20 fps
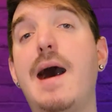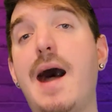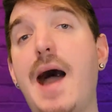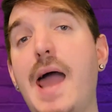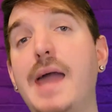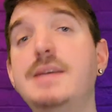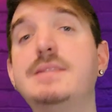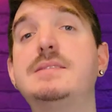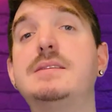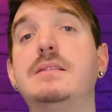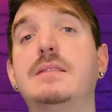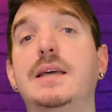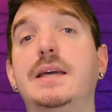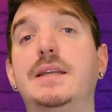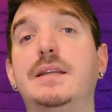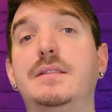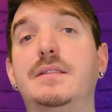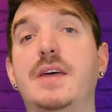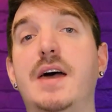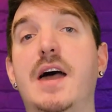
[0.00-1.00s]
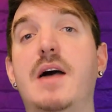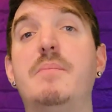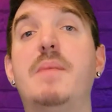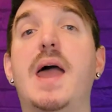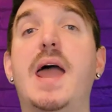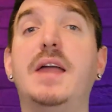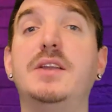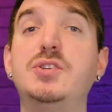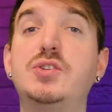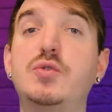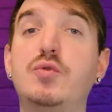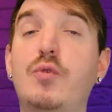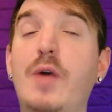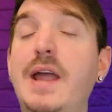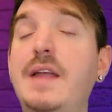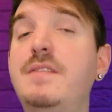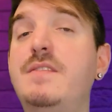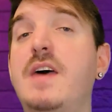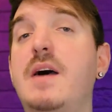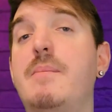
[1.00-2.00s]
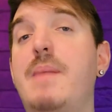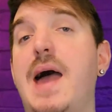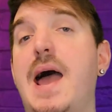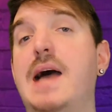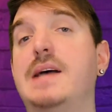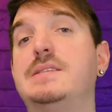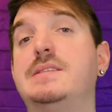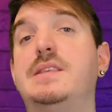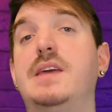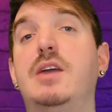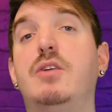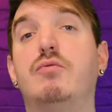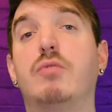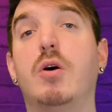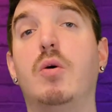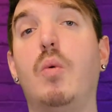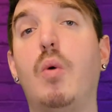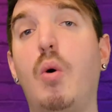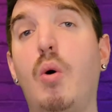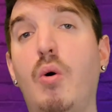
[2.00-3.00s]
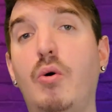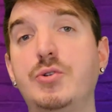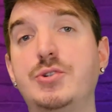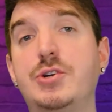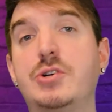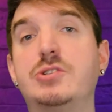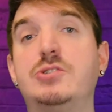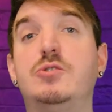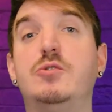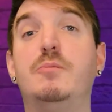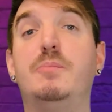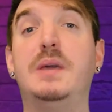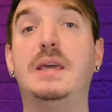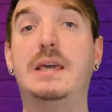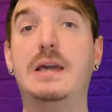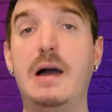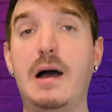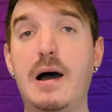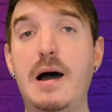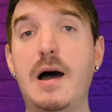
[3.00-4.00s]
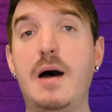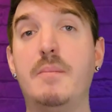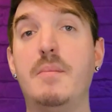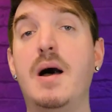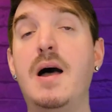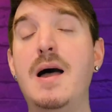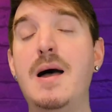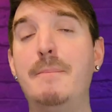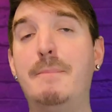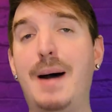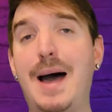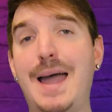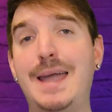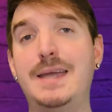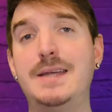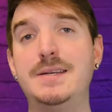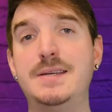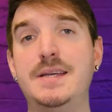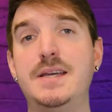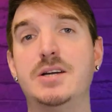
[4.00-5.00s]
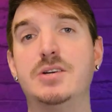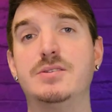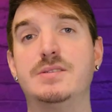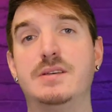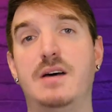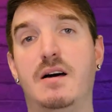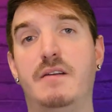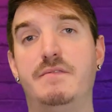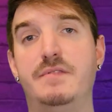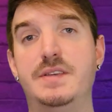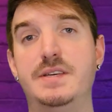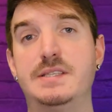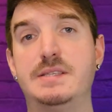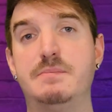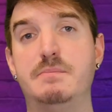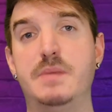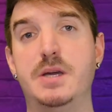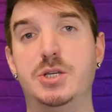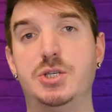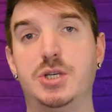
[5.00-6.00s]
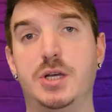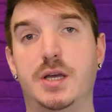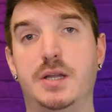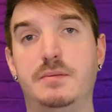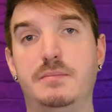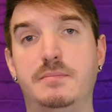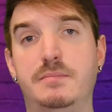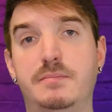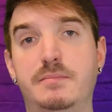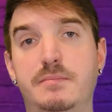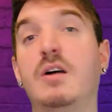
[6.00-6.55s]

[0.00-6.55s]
isolated them, and trained them as they grow older to become pioneers of this mission.